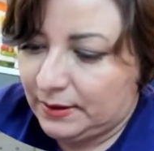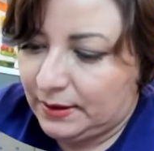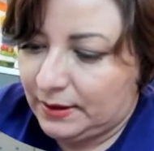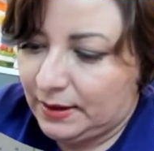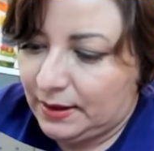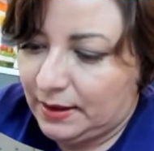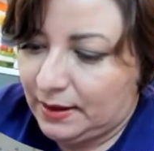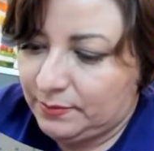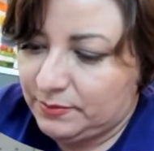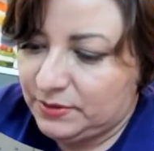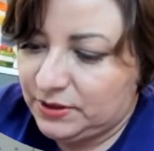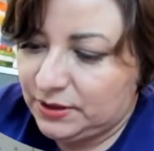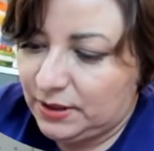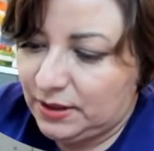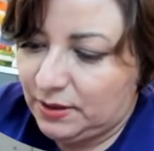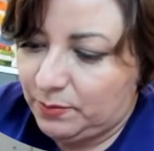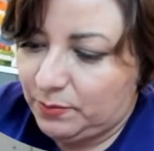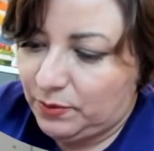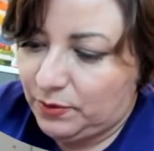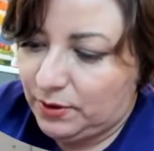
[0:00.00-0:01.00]
and I'm just
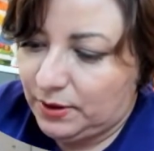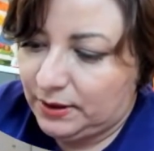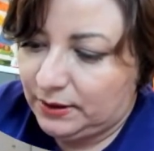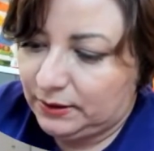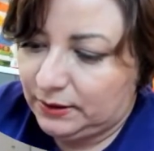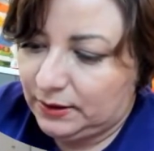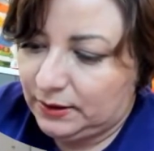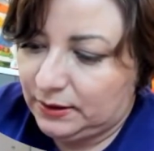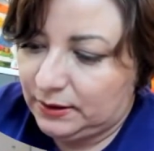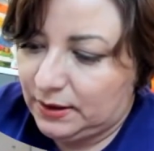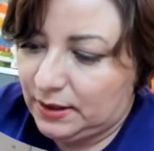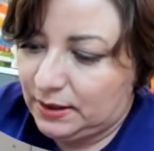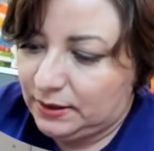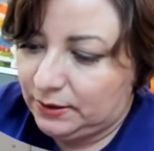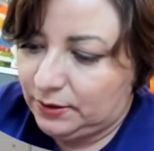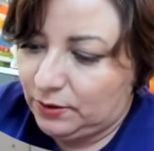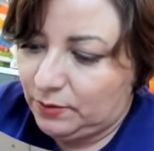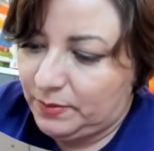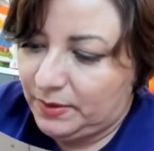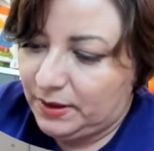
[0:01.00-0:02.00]
going to put a
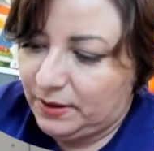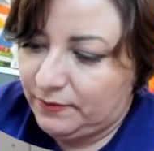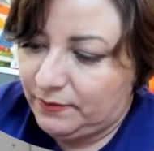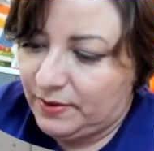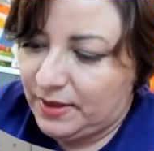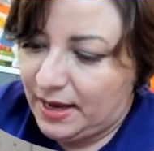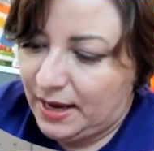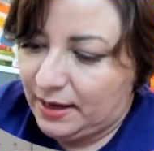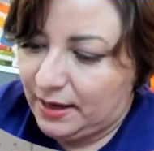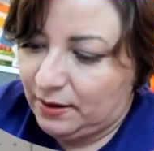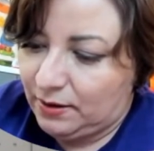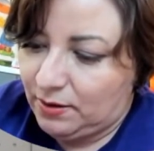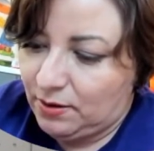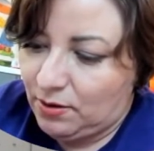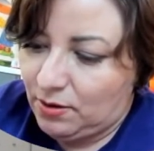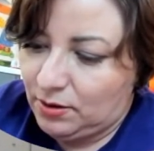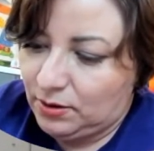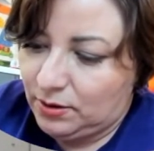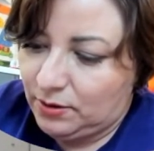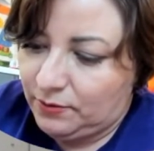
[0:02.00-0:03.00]
little bit of that
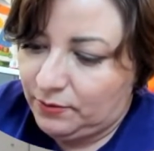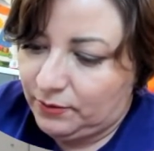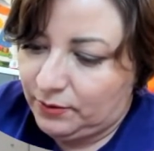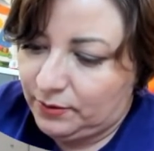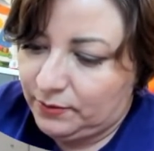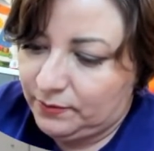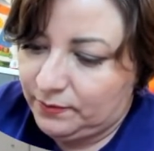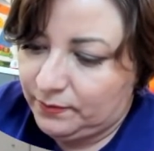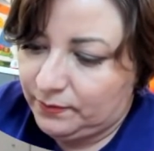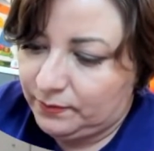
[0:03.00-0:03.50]
all over,